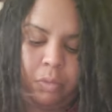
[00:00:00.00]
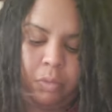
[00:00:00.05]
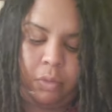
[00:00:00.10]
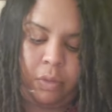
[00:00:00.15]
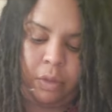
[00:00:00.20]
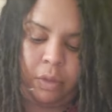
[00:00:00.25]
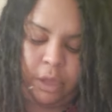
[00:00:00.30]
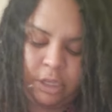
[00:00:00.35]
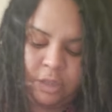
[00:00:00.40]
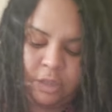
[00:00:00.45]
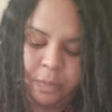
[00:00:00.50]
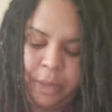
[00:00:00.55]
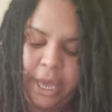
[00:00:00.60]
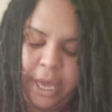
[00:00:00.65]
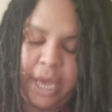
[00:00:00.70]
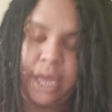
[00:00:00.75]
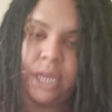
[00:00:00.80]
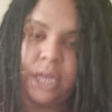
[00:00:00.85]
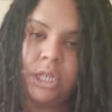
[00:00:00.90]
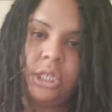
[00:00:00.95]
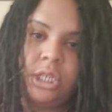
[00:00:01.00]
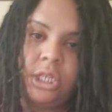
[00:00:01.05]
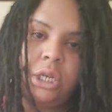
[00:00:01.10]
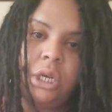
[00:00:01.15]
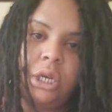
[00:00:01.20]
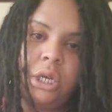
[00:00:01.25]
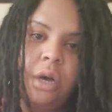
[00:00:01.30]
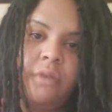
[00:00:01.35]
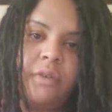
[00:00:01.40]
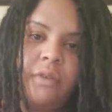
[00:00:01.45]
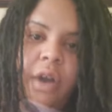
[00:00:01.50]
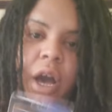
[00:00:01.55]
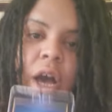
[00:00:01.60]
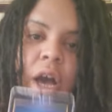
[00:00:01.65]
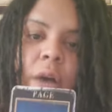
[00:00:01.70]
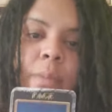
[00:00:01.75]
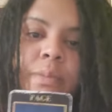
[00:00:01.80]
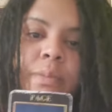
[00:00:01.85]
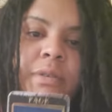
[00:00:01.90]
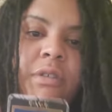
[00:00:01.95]
This Page of
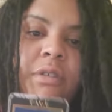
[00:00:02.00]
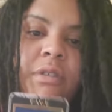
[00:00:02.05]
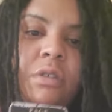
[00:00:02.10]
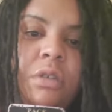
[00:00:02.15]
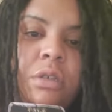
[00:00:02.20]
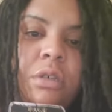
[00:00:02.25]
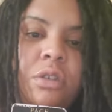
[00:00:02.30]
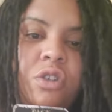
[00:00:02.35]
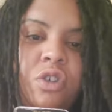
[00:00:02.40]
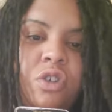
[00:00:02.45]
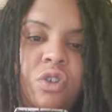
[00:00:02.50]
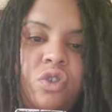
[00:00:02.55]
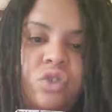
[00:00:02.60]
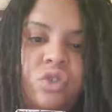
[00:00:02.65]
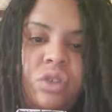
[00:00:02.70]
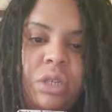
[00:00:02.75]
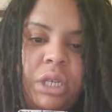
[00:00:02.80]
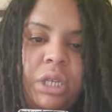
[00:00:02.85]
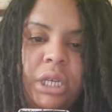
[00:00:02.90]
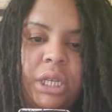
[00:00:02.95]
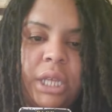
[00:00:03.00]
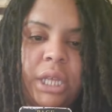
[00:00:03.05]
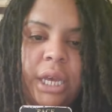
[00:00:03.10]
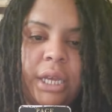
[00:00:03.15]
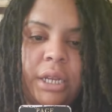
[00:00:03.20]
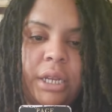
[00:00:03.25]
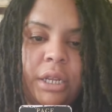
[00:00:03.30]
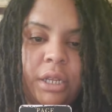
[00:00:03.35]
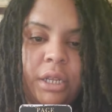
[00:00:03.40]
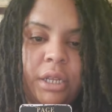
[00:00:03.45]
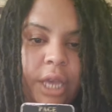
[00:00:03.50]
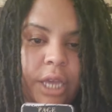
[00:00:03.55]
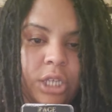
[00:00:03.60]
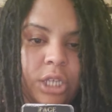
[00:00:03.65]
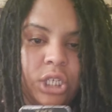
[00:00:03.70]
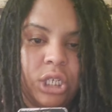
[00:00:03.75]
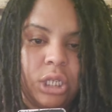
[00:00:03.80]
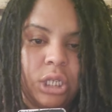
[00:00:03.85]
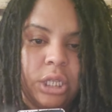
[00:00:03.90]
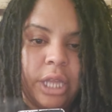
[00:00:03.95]
Cups is usually like an
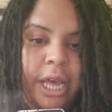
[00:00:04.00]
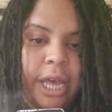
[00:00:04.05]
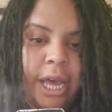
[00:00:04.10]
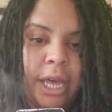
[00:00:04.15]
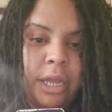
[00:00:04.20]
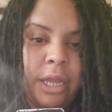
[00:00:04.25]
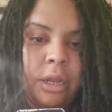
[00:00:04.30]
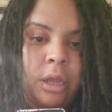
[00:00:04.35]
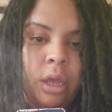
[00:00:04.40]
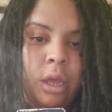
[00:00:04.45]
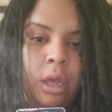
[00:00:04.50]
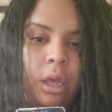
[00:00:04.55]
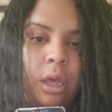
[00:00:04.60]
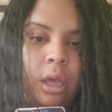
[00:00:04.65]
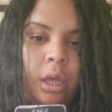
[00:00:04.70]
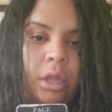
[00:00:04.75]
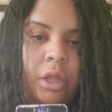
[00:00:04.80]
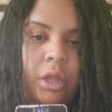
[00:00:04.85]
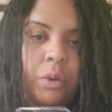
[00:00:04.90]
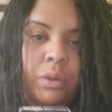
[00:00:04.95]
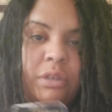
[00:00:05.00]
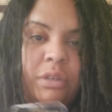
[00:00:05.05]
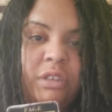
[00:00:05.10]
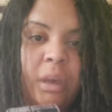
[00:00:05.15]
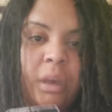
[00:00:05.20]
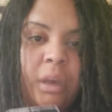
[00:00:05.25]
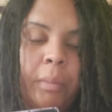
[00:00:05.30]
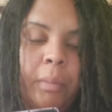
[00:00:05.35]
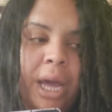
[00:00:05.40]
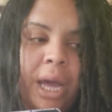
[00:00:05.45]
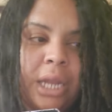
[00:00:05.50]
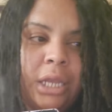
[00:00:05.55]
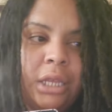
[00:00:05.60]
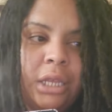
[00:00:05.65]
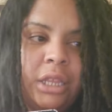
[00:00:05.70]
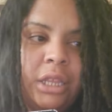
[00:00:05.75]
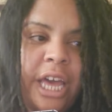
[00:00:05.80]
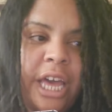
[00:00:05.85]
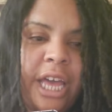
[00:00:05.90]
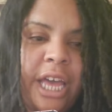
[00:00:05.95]
indication that there was
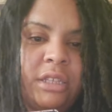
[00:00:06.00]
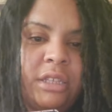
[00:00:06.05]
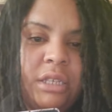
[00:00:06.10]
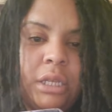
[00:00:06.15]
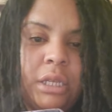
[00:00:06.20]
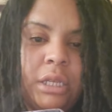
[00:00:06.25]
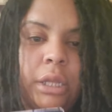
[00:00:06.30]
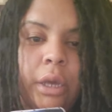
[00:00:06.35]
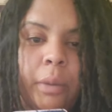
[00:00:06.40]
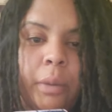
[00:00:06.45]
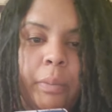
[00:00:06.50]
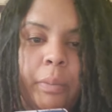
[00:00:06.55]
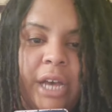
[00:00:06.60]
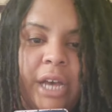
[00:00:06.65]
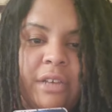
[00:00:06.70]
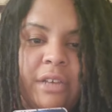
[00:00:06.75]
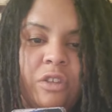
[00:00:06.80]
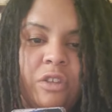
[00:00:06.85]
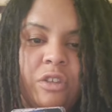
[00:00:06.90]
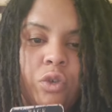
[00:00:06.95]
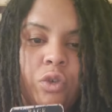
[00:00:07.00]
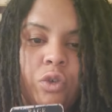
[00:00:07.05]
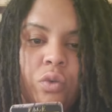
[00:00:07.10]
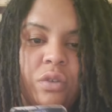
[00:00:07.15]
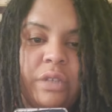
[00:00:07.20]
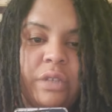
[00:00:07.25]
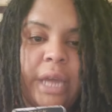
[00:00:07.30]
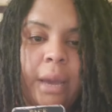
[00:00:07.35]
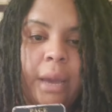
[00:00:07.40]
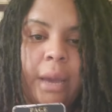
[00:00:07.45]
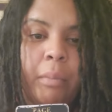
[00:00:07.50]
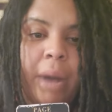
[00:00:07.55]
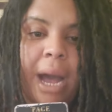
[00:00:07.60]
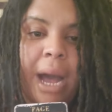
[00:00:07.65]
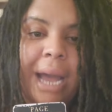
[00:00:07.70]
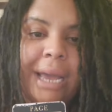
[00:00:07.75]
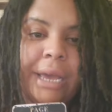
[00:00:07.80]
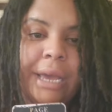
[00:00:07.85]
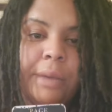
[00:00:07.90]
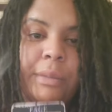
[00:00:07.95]
somebody that did their best to stand
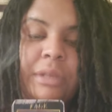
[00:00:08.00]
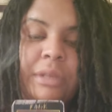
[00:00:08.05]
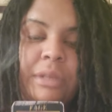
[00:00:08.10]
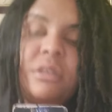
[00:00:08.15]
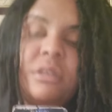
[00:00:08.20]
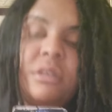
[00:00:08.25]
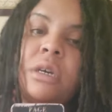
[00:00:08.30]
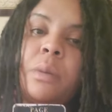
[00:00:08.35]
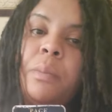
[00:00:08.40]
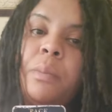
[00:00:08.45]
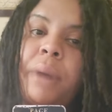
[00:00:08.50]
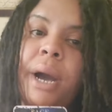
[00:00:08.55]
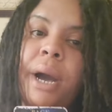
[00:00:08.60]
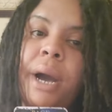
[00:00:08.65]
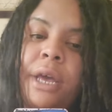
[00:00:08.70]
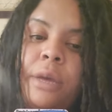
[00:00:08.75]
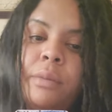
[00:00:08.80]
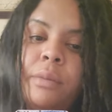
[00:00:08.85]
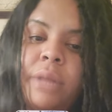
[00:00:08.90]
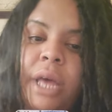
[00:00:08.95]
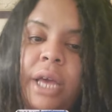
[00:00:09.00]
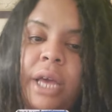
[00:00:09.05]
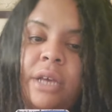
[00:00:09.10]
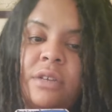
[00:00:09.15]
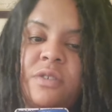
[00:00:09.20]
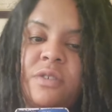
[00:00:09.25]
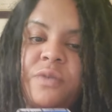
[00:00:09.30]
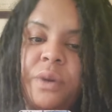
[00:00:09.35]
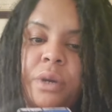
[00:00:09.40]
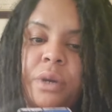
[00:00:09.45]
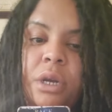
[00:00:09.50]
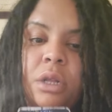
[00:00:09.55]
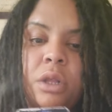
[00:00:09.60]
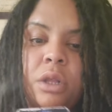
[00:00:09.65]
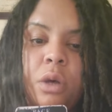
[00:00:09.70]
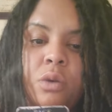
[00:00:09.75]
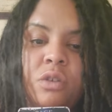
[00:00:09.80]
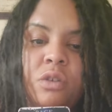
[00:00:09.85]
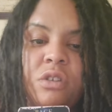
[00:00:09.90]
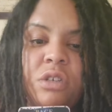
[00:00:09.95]
by him and stick by him that is very
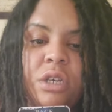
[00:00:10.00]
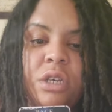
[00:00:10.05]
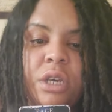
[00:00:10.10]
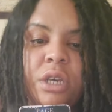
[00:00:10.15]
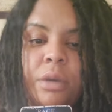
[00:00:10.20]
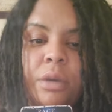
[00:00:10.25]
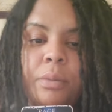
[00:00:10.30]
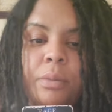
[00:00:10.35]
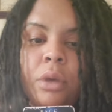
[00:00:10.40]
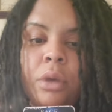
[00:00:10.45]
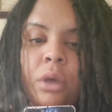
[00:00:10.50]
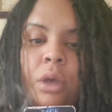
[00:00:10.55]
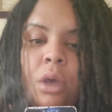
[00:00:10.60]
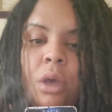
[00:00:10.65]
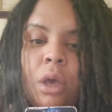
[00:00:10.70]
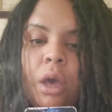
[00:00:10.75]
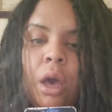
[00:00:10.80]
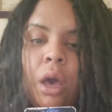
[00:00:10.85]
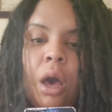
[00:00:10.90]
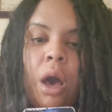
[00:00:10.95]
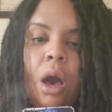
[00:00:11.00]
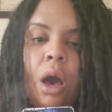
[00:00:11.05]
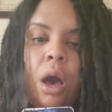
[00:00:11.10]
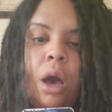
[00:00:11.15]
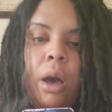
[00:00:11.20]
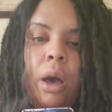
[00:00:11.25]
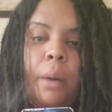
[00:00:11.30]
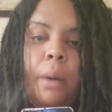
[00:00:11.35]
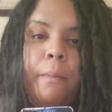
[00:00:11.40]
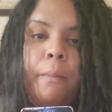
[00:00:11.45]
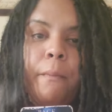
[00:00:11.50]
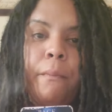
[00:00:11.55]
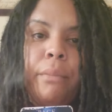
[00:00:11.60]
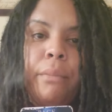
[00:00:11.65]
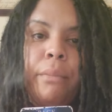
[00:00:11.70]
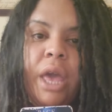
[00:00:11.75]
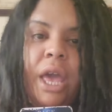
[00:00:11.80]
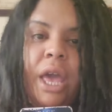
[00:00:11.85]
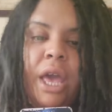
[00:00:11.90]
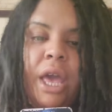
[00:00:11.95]
close to him.
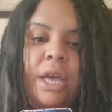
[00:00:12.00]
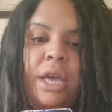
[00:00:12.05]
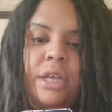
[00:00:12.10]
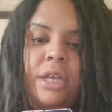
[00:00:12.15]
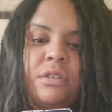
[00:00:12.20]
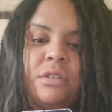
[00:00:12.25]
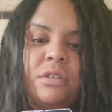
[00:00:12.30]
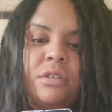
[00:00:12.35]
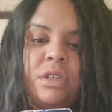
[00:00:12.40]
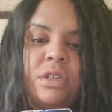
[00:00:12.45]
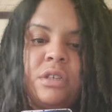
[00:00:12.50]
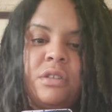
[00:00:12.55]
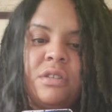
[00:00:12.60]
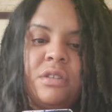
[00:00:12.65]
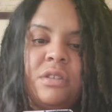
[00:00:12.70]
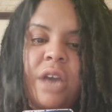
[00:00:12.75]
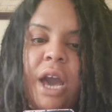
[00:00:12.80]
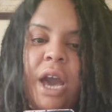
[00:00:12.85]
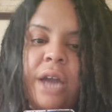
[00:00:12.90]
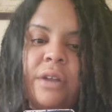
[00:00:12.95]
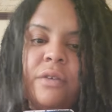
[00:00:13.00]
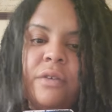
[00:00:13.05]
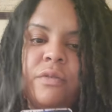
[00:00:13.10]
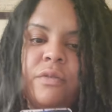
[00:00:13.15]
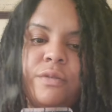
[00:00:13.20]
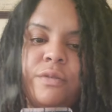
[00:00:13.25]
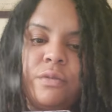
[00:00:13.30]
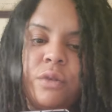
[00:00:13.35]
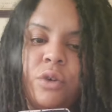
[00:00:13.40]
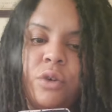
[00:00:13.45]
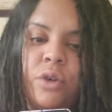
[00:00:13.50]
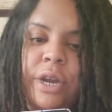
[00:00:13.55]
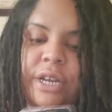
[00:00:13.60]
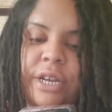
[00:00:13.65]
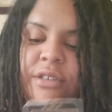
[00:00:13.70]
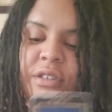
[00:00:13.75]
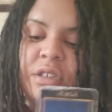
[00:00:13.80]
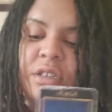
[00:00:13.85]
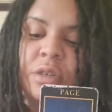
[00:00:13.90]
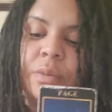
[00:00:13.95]
And it's kind of
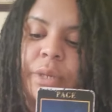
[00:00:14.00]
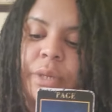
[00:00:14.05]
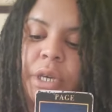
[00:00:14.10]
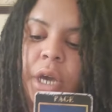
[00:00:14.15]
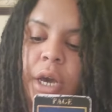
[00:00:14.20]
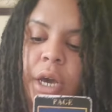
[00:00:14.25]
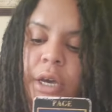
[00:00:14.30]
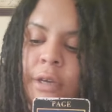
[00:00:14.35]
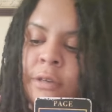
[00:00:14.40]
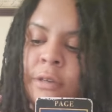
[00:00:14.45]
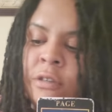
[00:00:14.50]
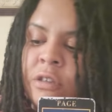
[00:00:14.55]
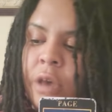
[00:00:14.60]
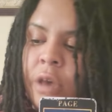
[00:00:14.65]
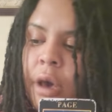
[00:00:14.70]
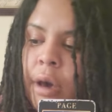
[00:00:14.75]
crazy because